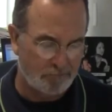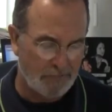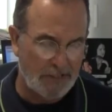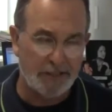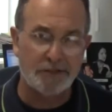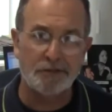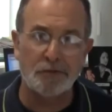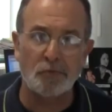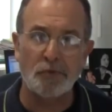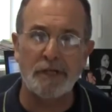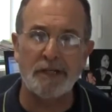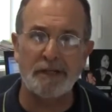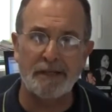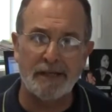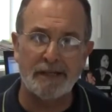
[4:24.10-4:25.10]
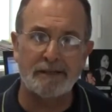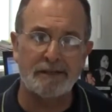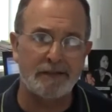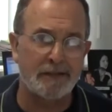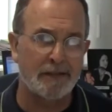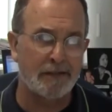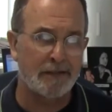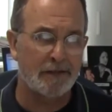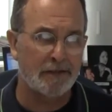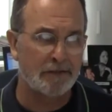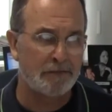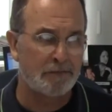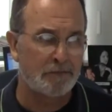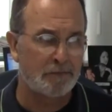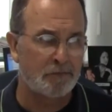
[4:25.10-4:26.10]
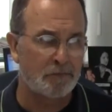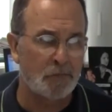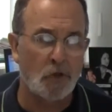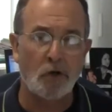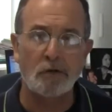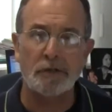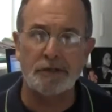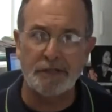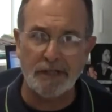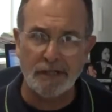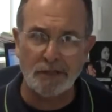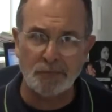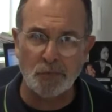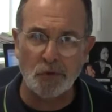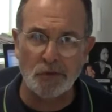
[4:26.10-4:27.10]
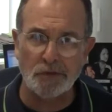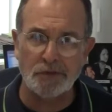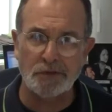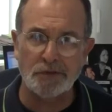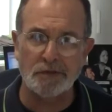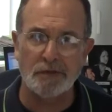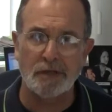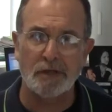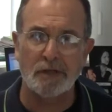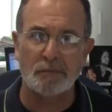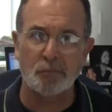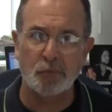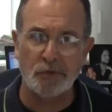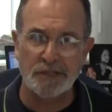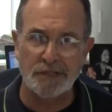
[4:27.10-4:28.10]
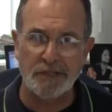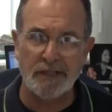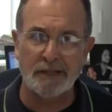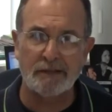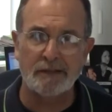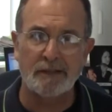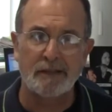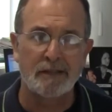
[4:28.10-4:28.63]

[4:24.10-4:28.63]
It's the way that all the textbooks present